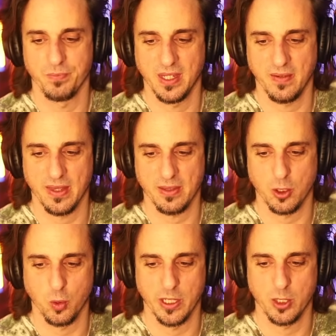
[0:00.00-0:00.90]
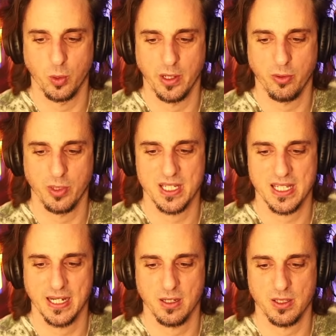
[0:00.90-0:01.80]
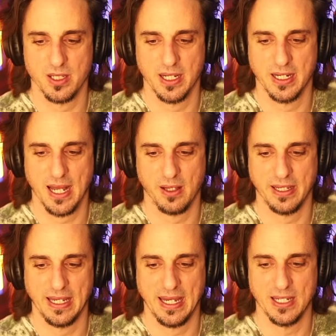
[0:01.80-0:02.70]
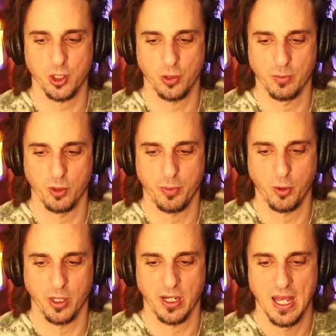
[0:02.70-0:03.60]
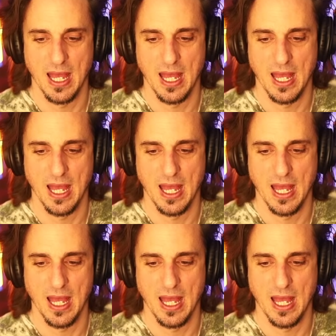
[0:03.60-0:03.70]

given that the 2023 Synod on Synodality interim report